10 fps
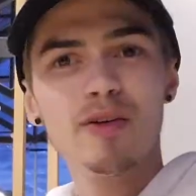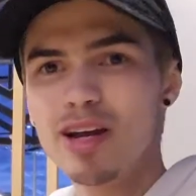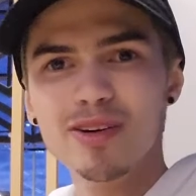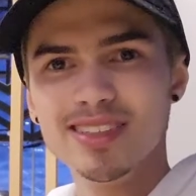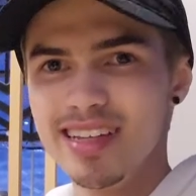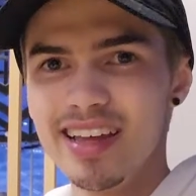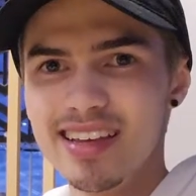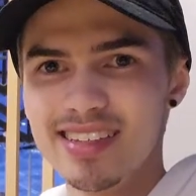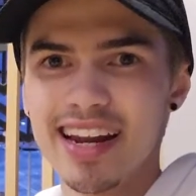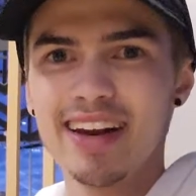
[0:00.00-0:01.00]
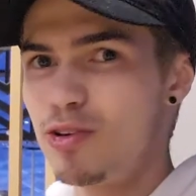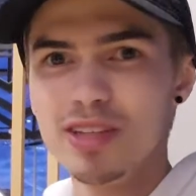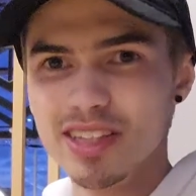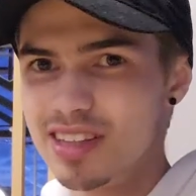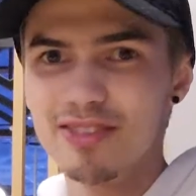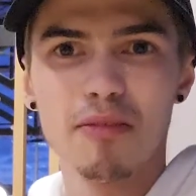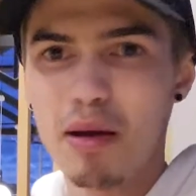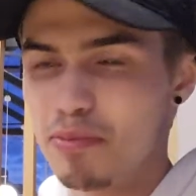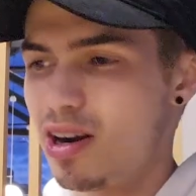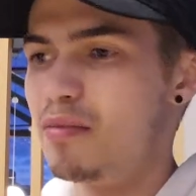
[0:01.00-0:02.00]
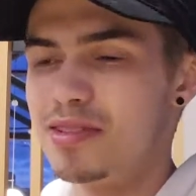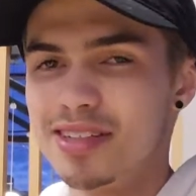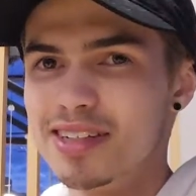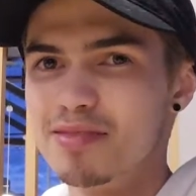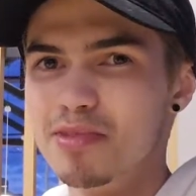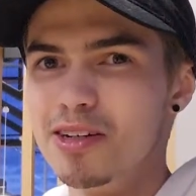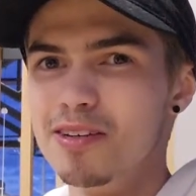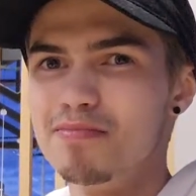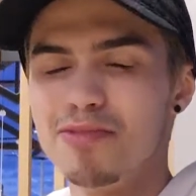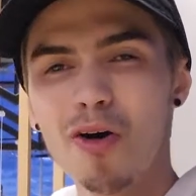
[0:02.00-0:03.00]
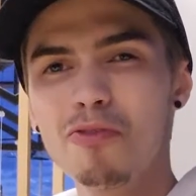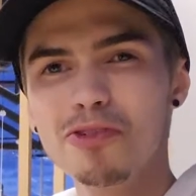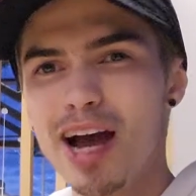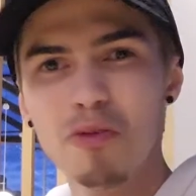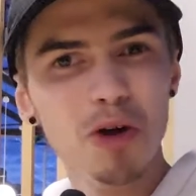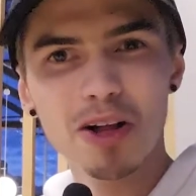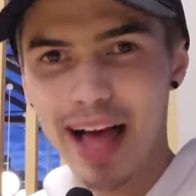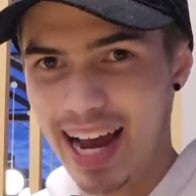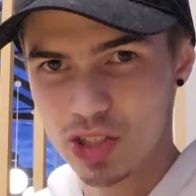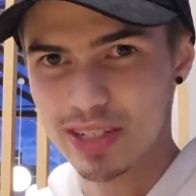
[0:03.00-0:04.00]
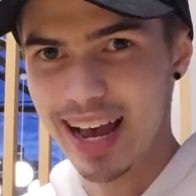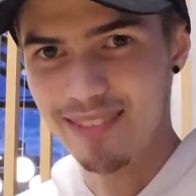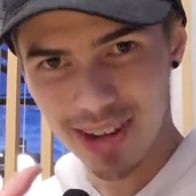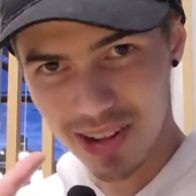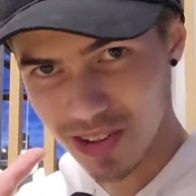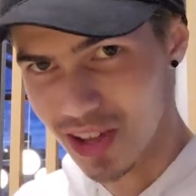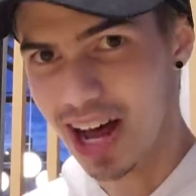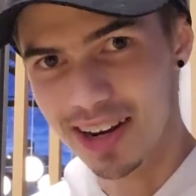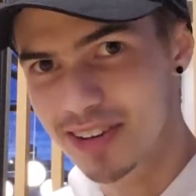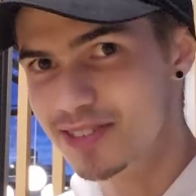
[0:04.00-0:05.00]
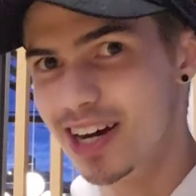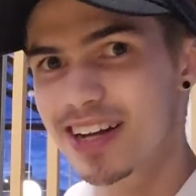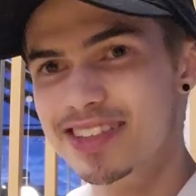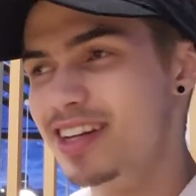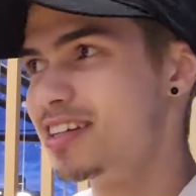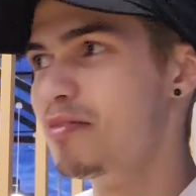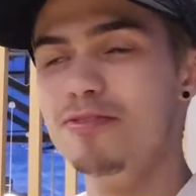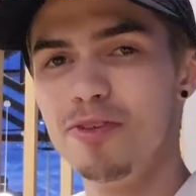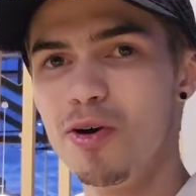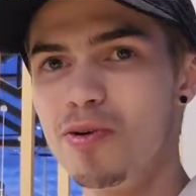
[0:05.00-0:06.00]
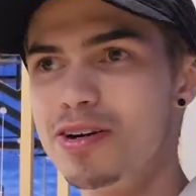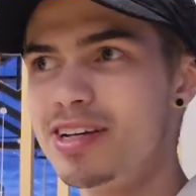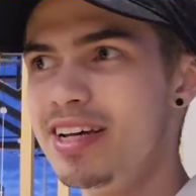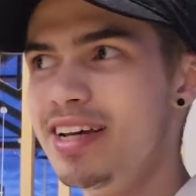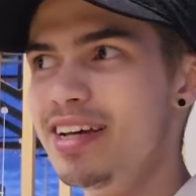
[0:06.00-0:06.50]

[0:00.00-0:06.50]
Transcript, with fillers: I know I always say this and I never really deliver on my promises, but hopefully I will actually have a lot of content coming forward.